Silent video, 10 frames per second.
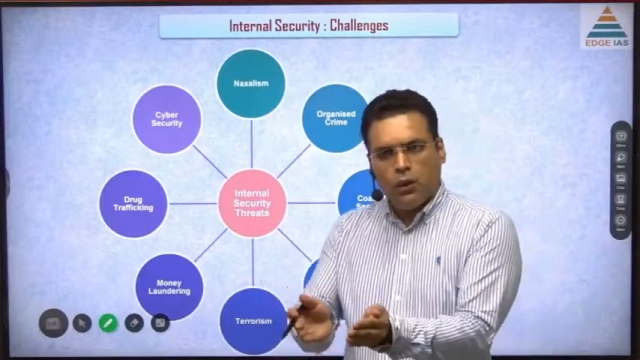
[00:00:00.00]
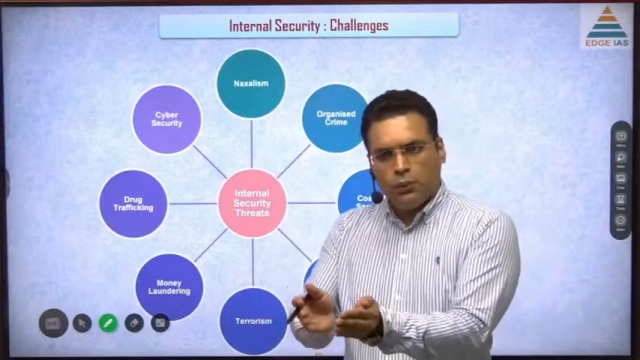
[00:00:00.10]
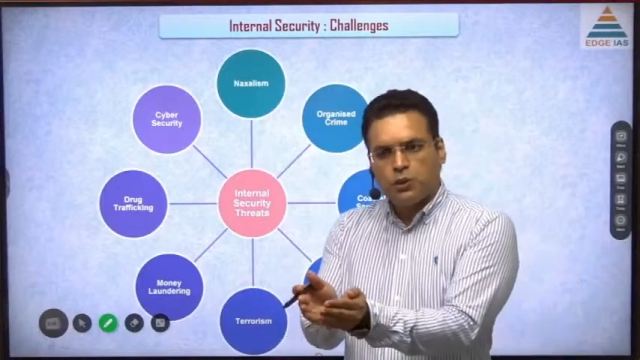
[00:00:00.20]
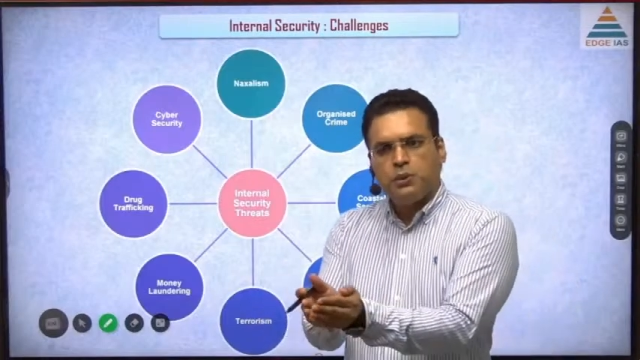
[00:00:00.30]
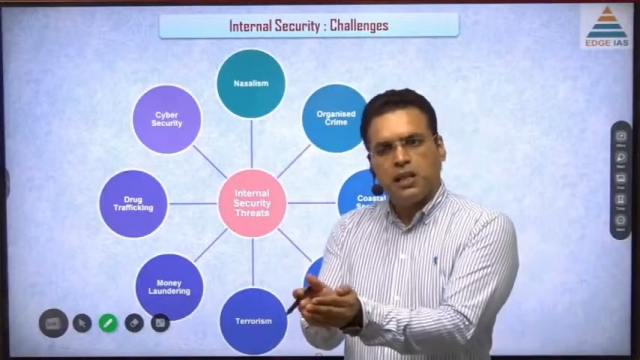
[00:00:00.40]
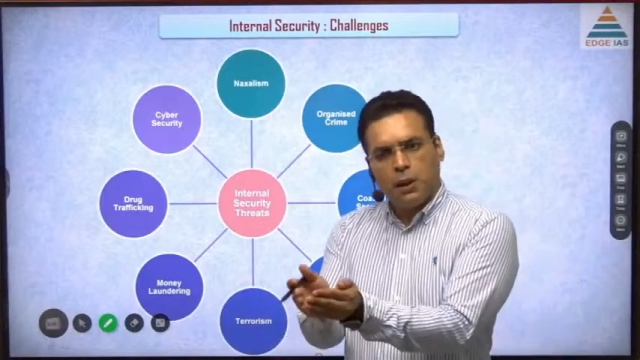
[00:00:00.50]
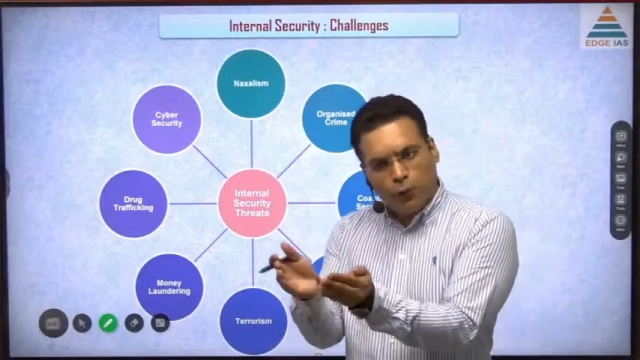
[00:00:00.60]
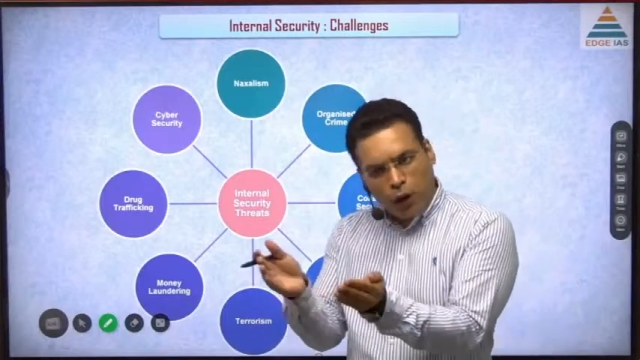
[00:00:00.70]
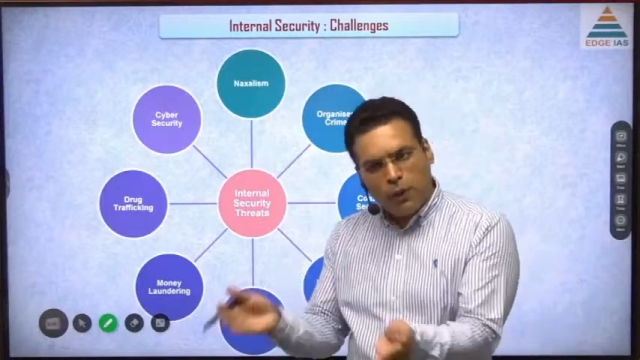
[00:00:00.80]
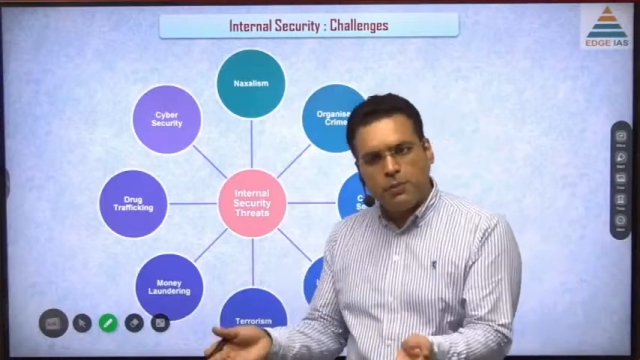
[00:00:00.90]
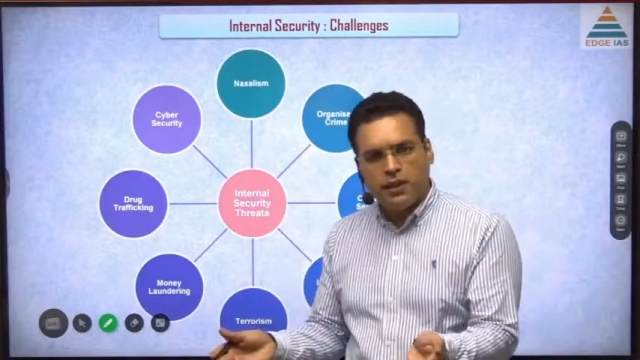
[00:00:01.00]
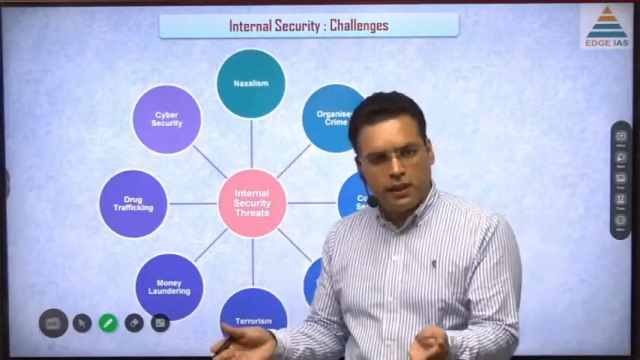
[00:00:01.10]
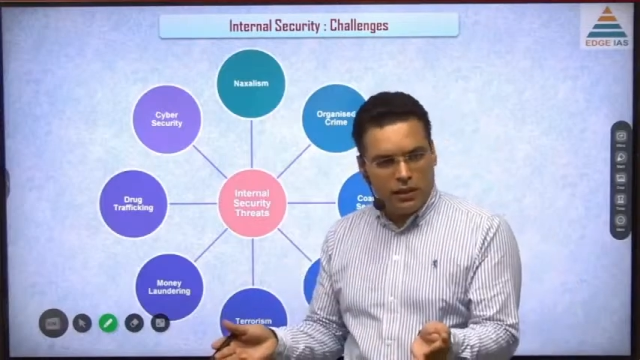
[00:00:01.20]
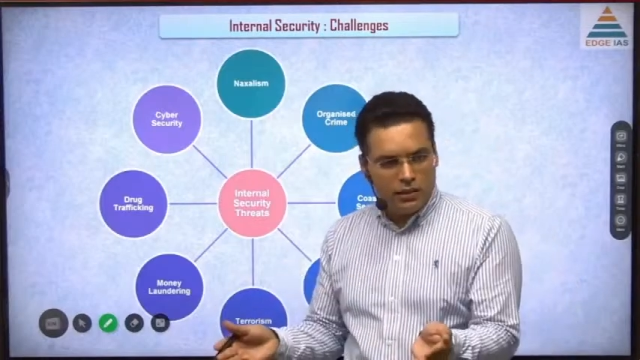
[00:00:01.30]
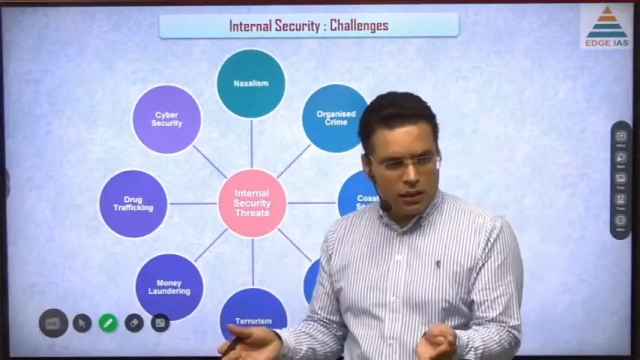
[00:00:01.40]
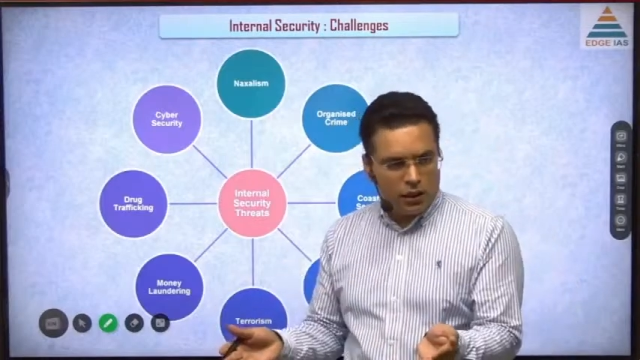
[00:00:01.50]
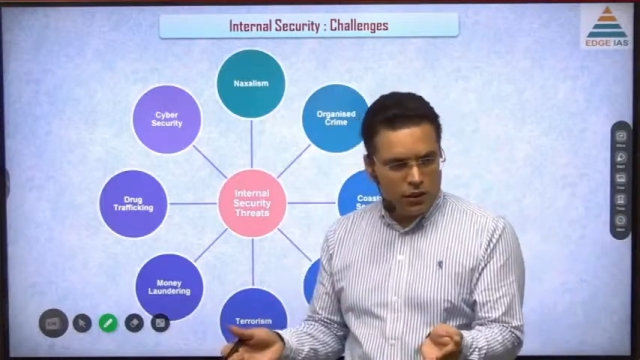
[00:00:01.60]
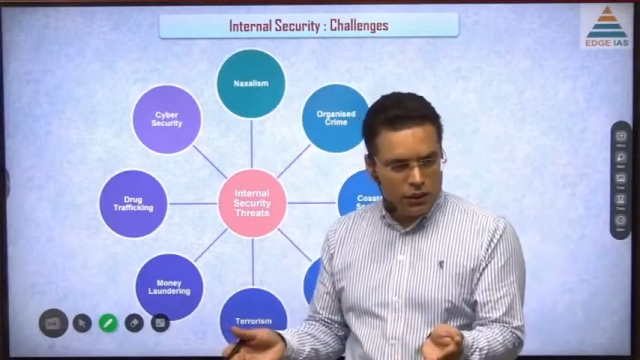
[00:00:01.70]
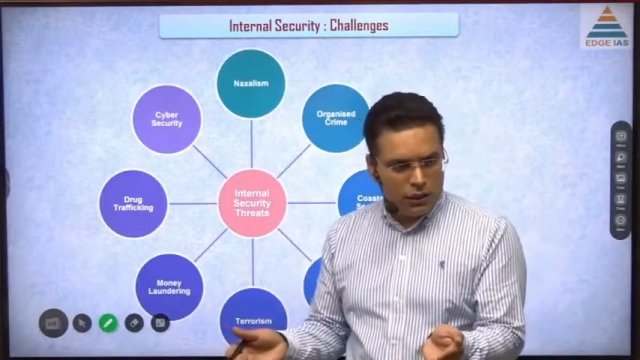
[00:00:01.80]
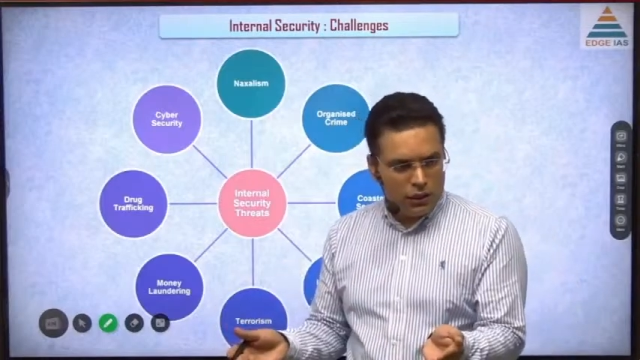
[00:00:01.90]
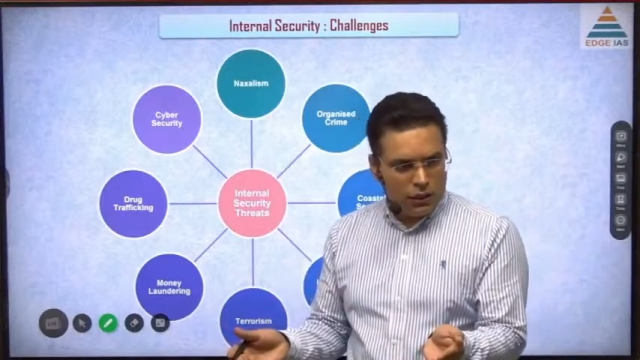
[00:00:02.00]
which means there are problems in internal security.